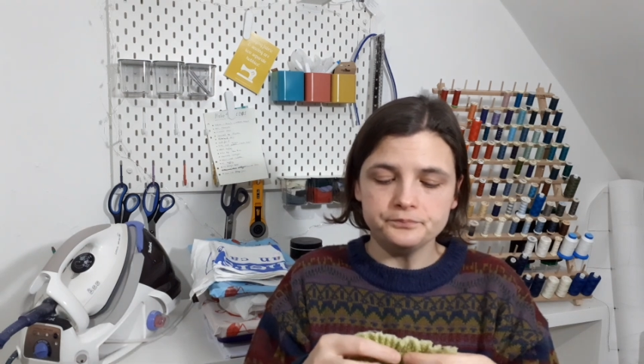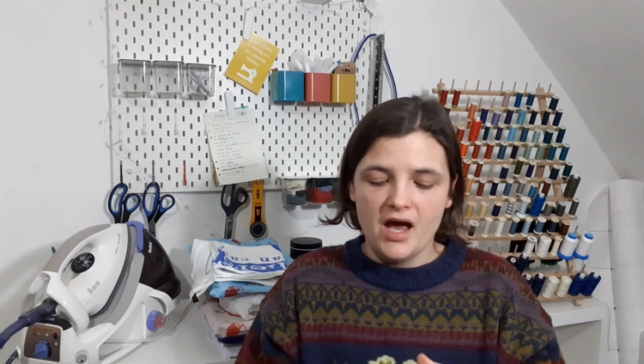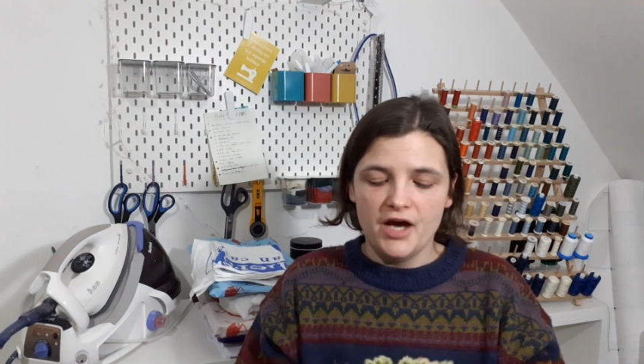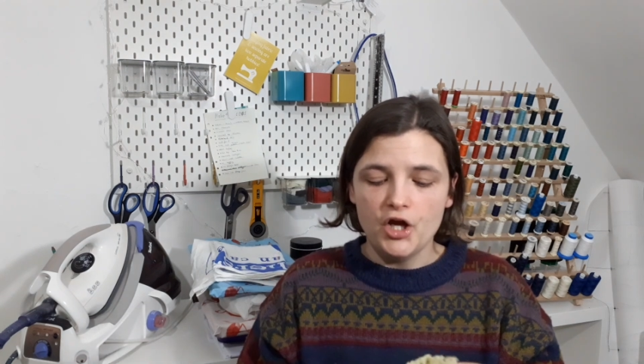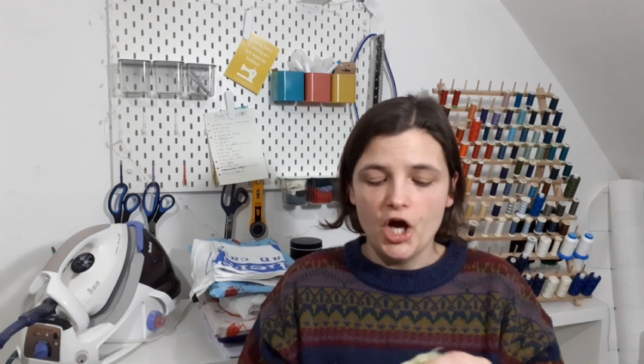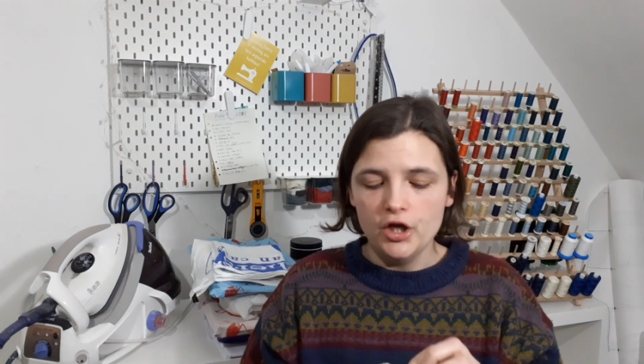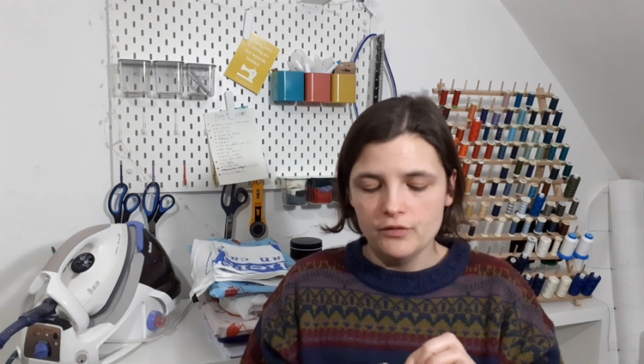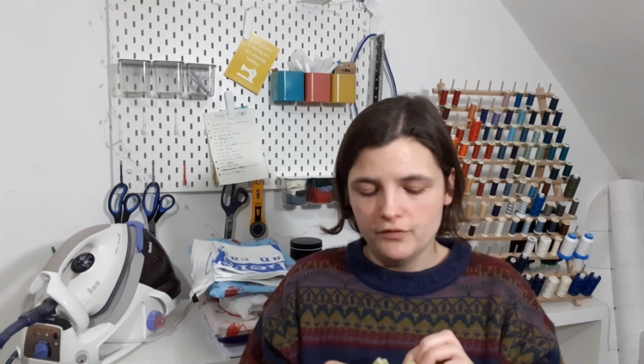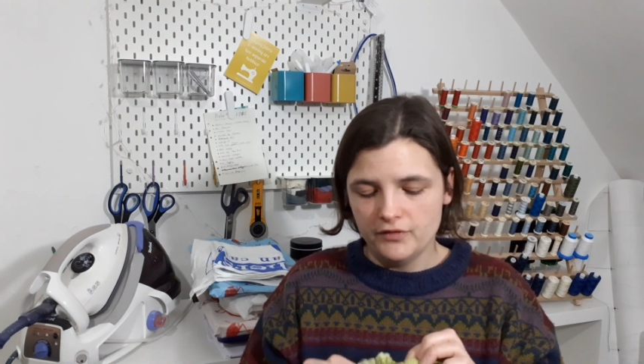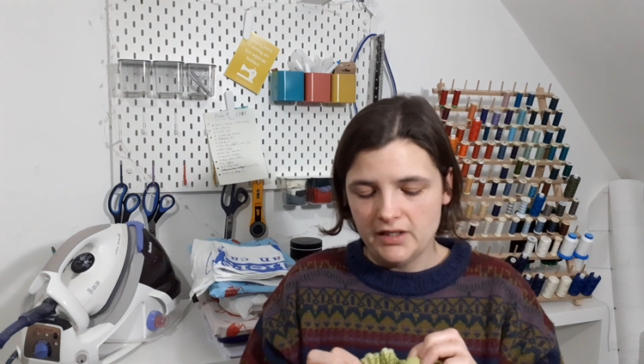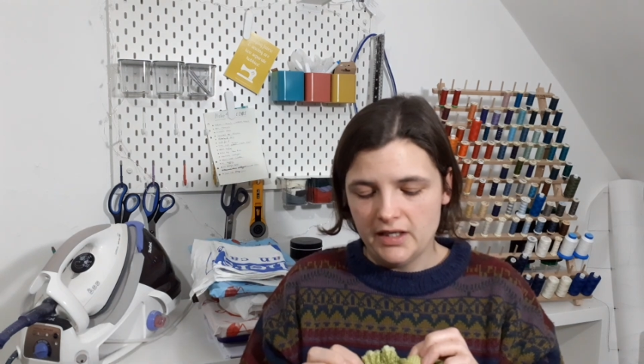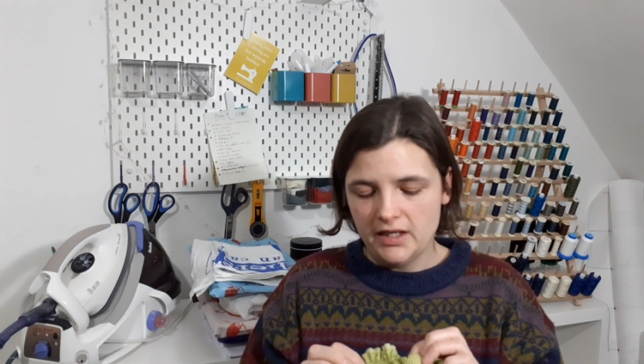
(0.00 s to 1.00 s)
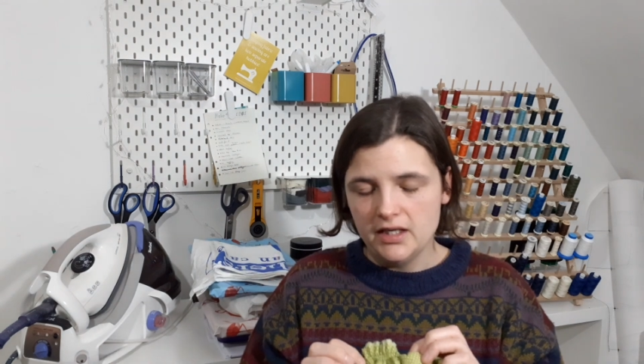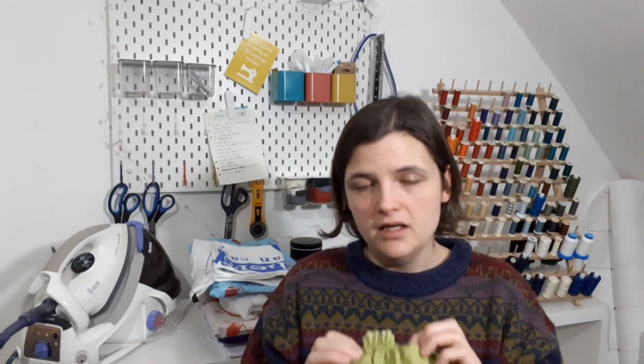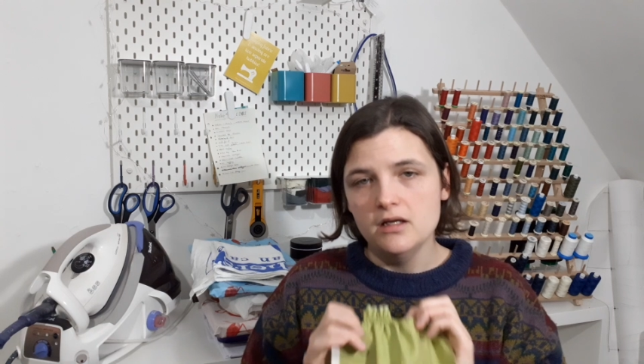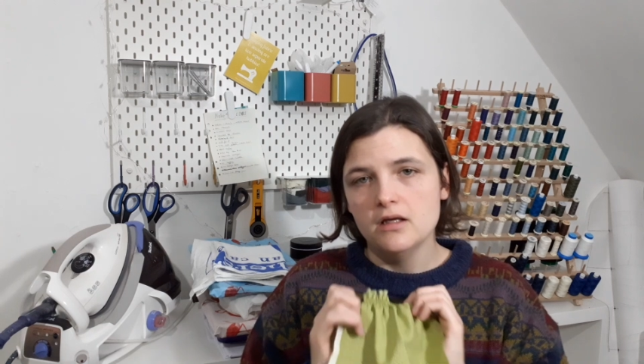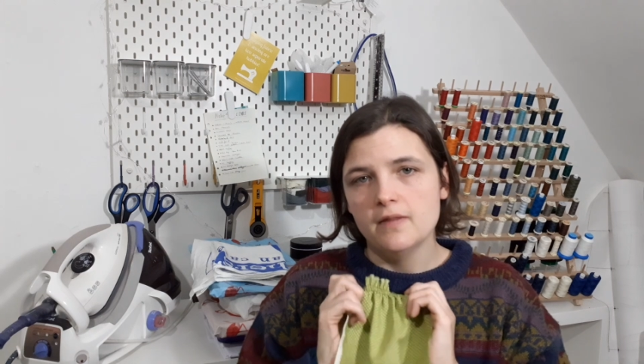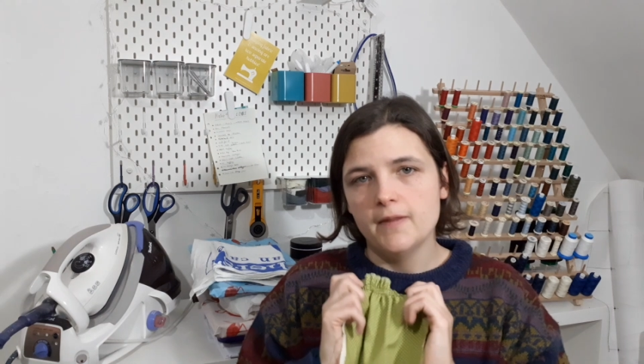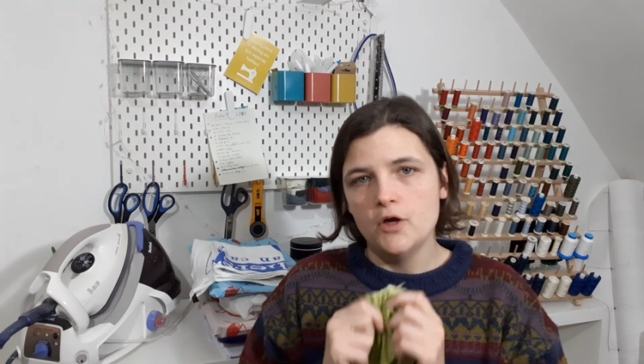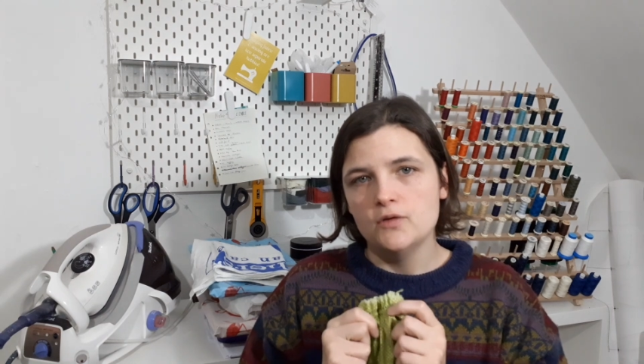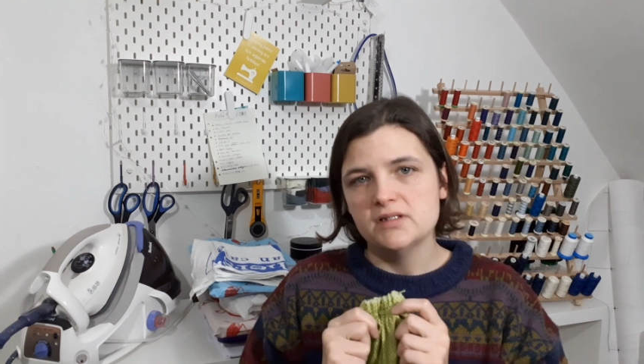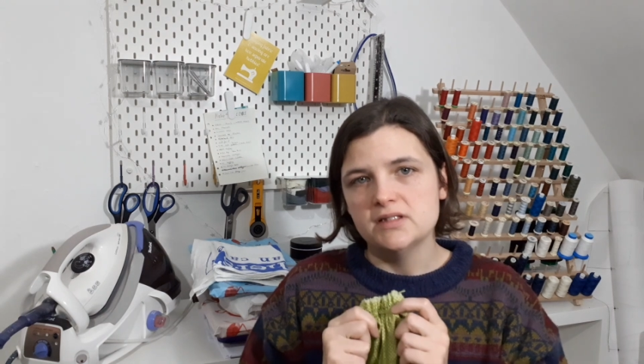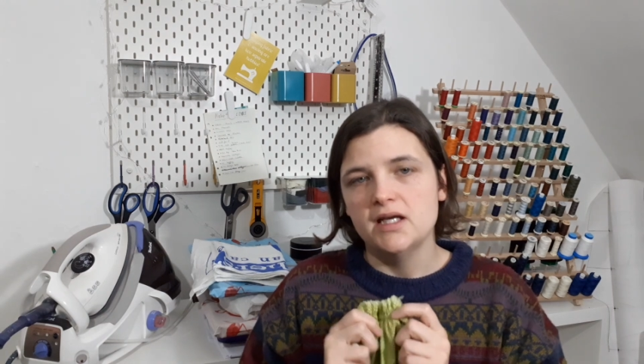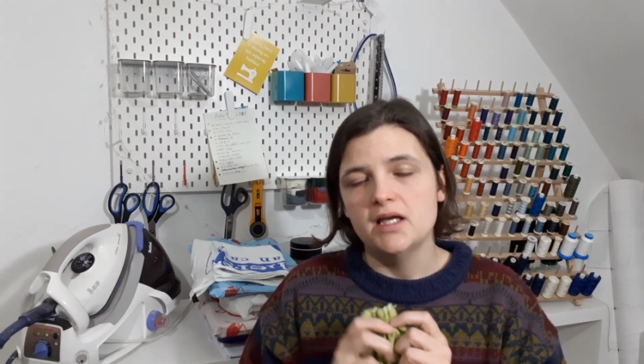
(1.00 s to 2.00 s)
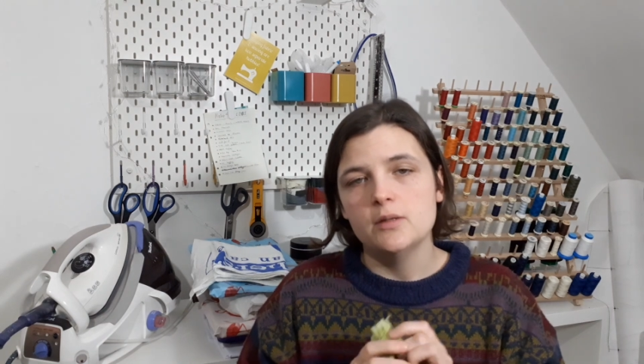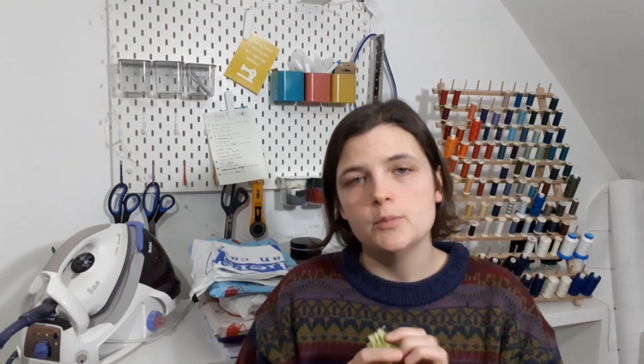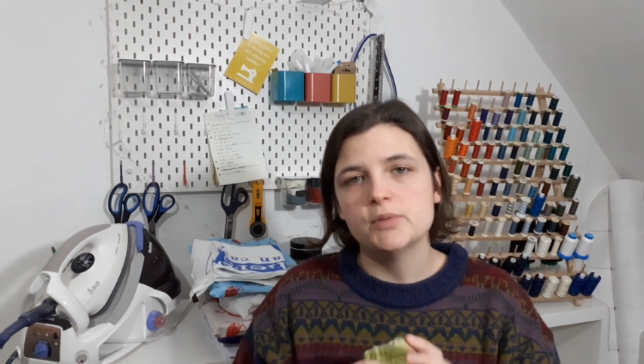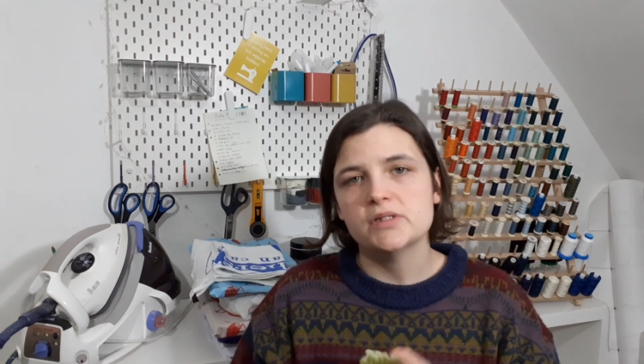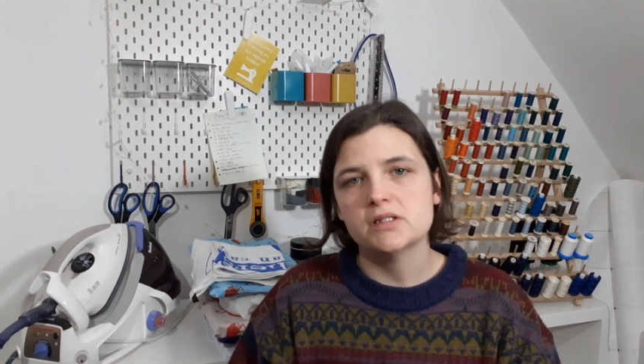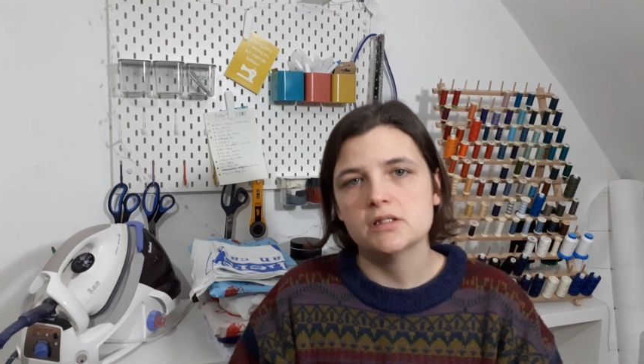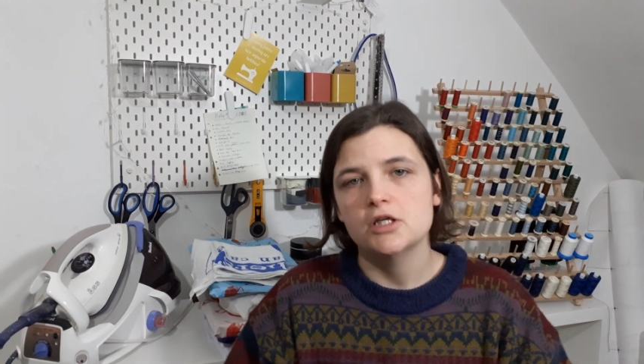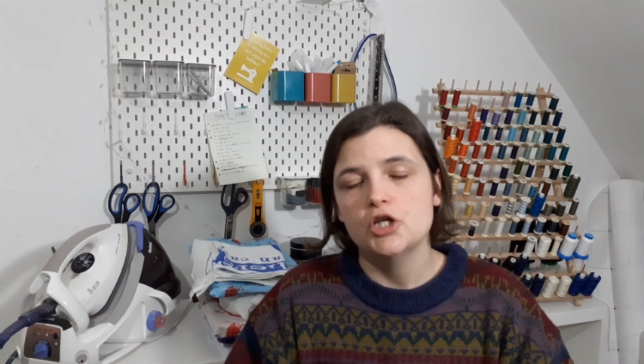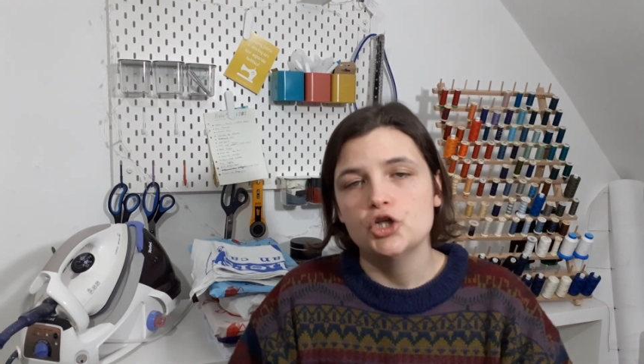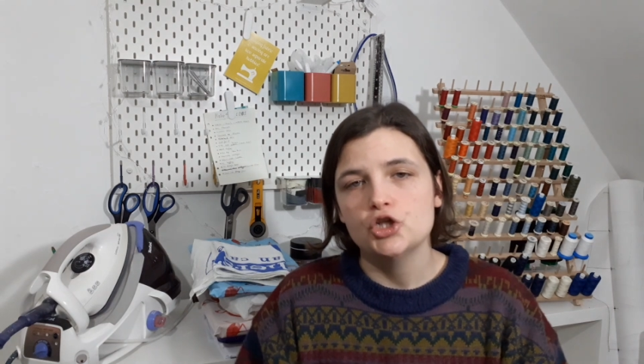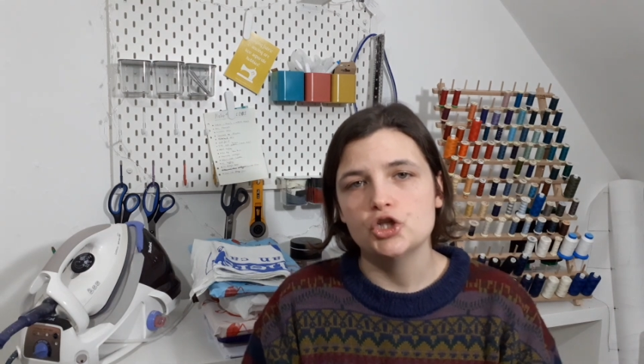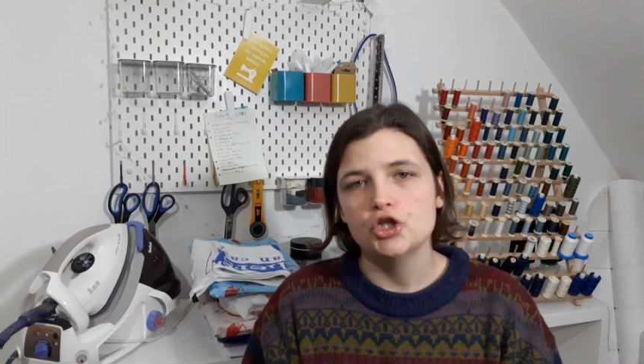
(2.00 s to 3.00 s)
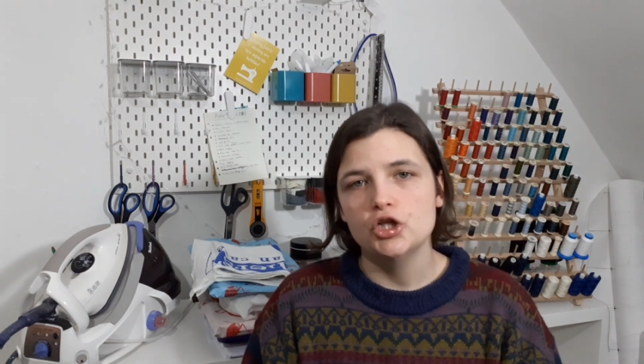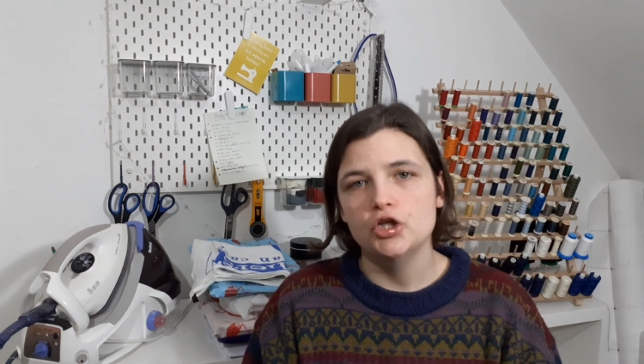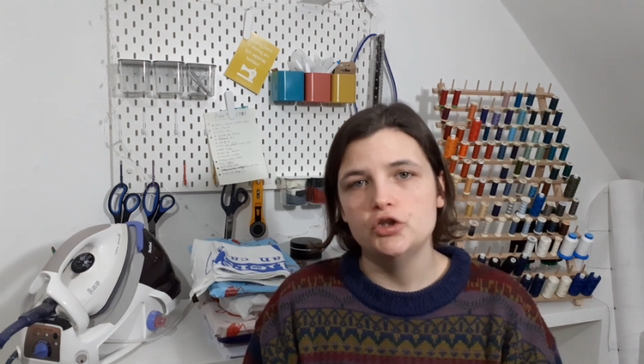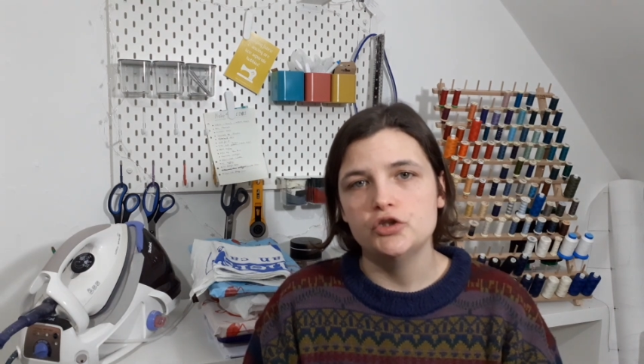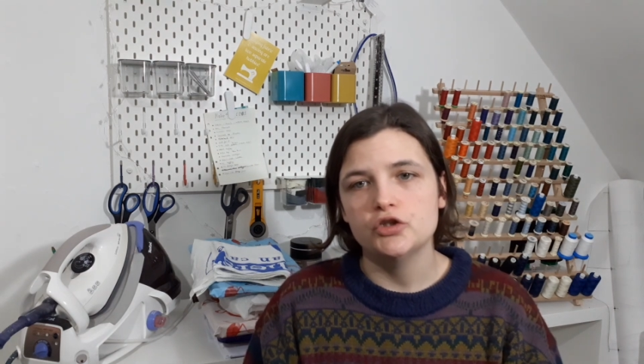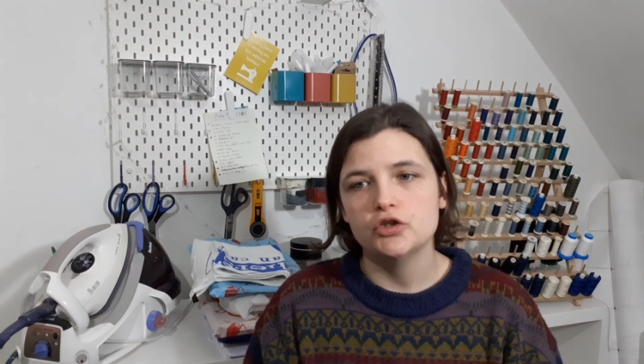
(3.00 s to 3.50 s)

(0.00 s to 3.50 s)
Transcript: And hopefully those tips should